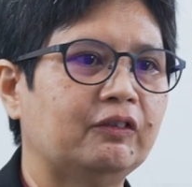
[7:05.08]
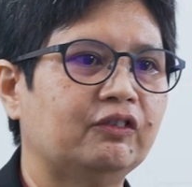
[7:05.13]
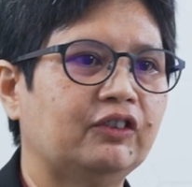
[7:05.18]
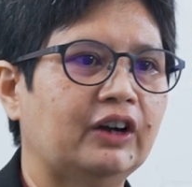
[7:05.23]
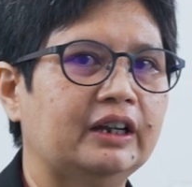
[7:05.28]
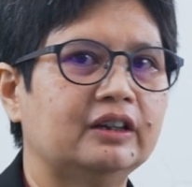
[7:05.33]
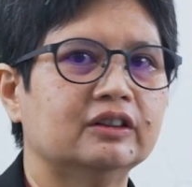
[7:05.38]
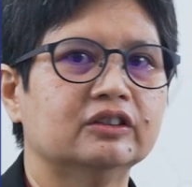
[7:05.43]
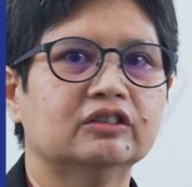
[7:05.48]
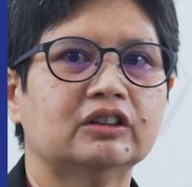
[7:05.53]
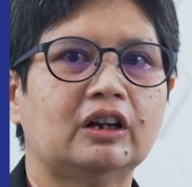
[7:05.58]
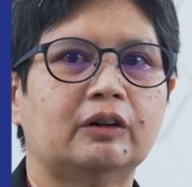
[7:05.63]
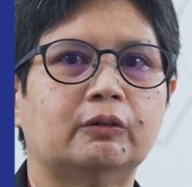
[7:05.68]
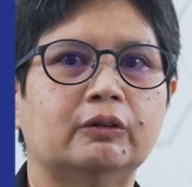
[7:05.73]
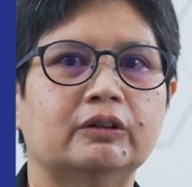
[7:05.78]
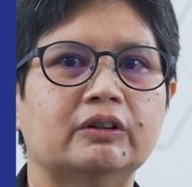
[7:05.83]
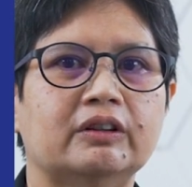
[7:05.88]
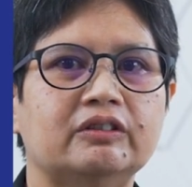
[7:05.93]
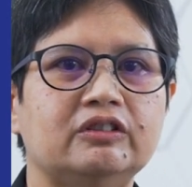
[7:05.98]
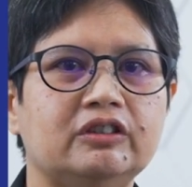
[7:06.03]
ficus
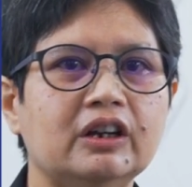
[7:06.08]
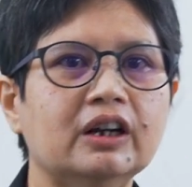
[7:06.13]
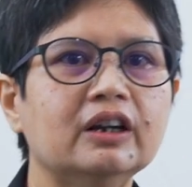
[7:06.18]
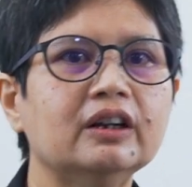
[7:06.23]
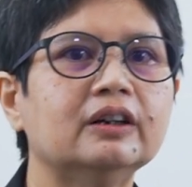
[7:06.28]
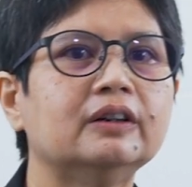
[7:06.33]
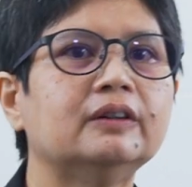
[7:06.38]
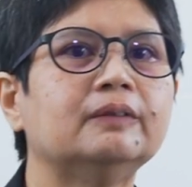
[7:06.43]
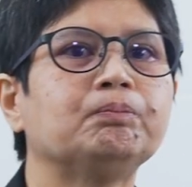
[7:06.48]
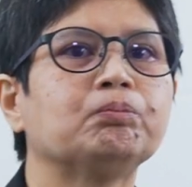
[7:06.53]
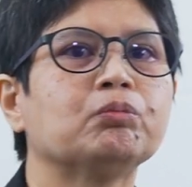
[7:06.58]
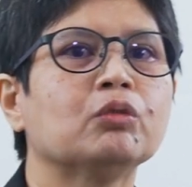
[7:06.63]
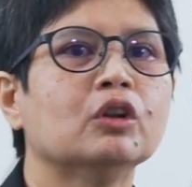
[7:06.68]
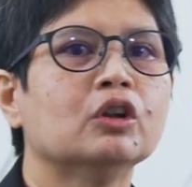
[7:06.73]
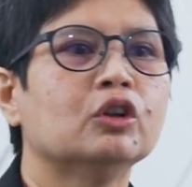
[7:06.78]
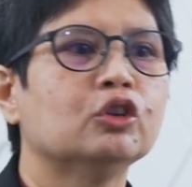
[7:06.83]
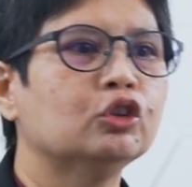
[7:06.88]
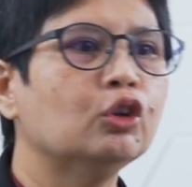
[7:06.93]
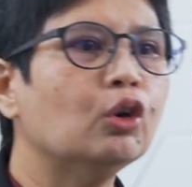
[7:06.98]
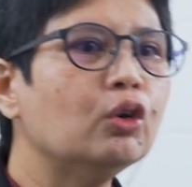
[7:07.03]
aurelia,
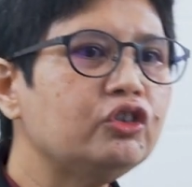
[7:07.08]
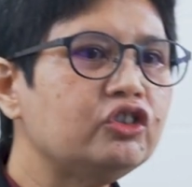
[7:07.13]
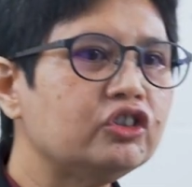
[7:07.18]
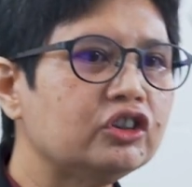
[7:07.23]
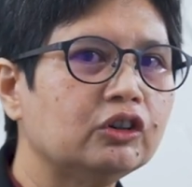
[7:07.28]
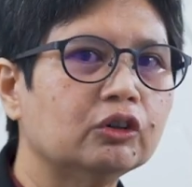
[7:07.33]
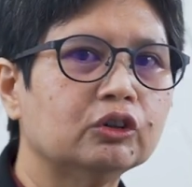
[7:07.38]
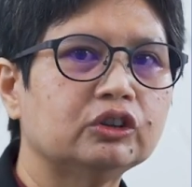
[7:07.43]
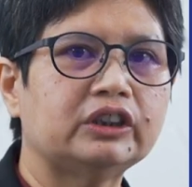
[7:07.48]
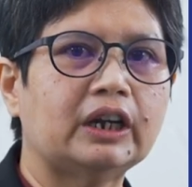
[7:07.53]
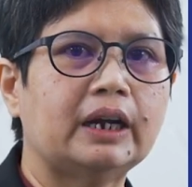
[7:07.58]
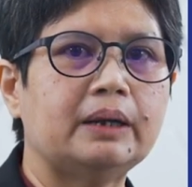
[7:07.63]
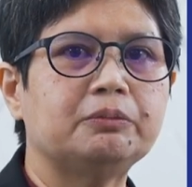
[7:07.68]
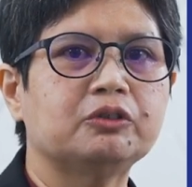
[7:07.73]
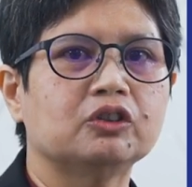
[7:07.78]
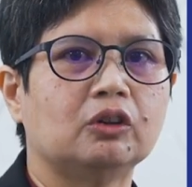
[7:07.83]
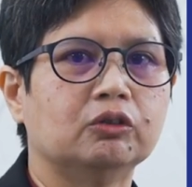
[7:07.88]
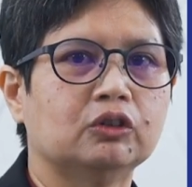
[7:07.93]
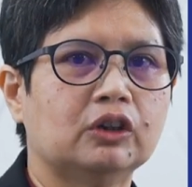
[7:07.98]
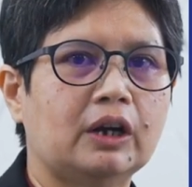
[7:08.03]
two genotypes of